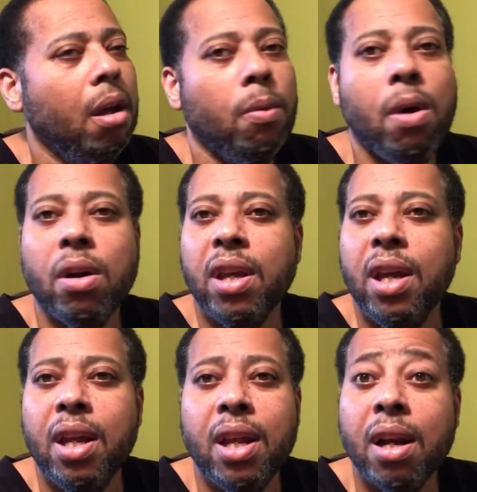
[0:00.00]
Walk
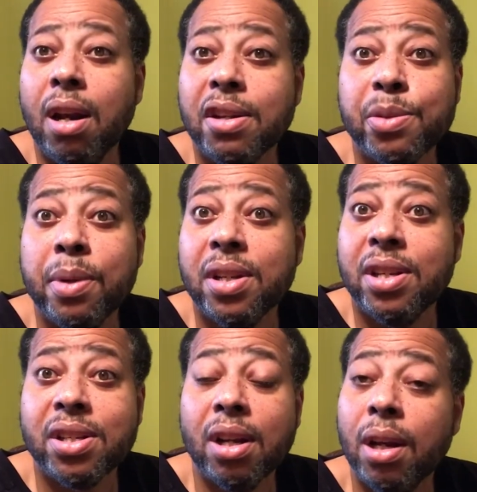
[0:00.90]
in, and I I to smell is
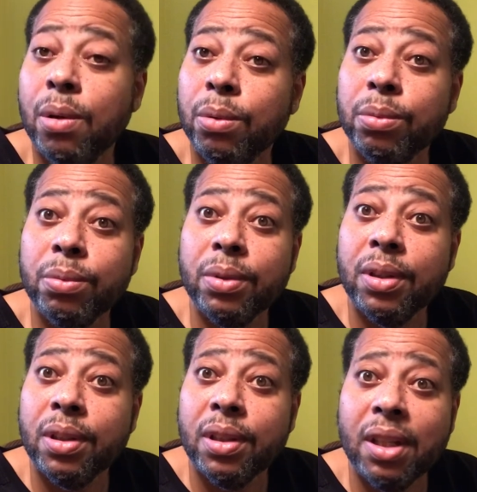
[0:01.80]
his cologne.
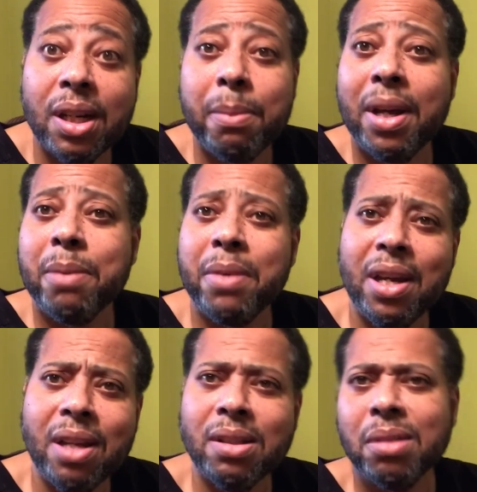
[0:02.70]
And I'm like,
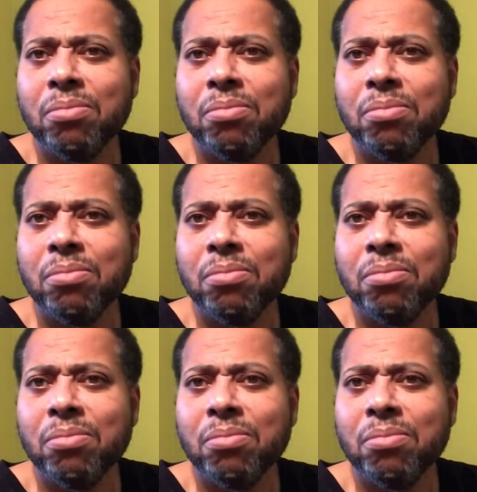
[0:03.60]
man.